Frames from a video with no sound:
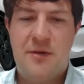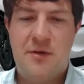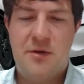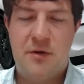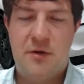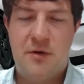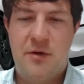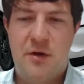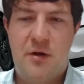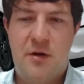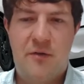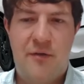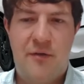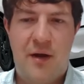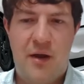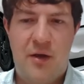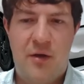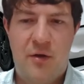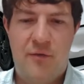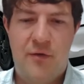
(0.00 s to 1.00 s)
It's going to
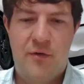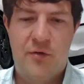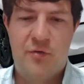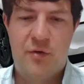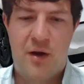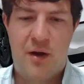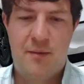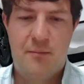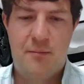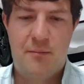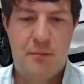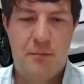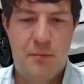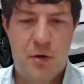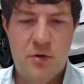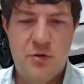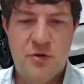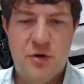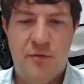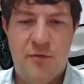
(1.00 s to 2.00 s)
notify you if you try to
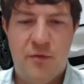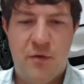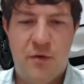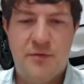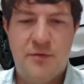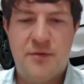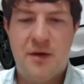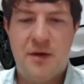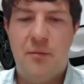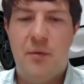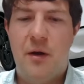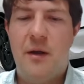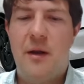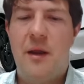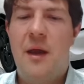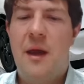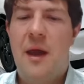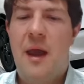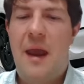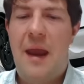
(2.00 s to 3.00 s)
merge over on someone,
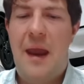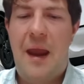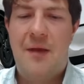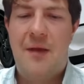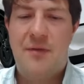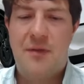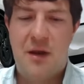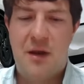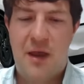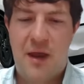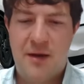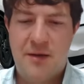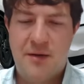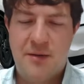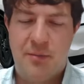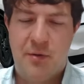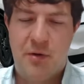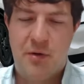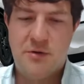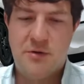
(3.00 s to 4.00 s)
and the lane
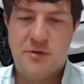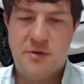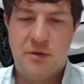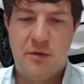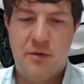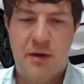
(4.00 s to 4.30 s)
departure.